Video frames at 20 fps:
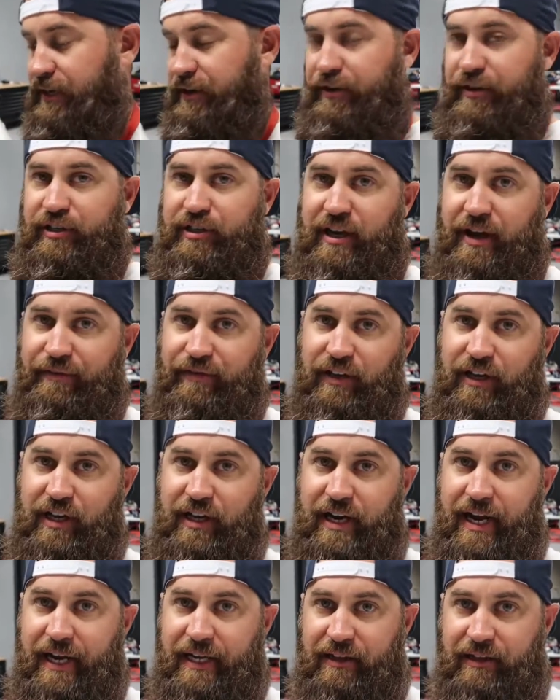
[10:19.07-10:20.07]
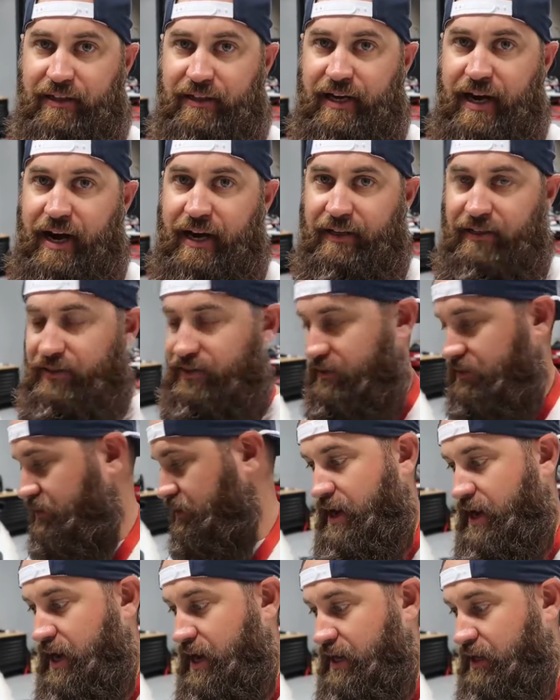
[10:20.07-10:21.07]
You just have to connect the dots.
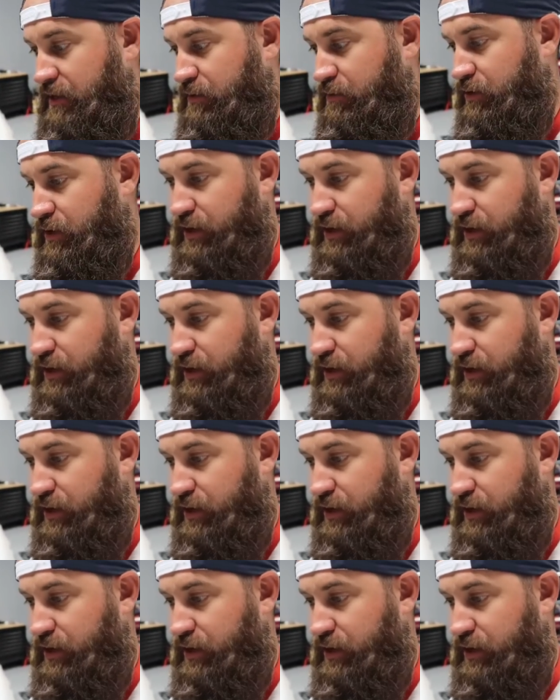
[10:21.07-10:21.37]
And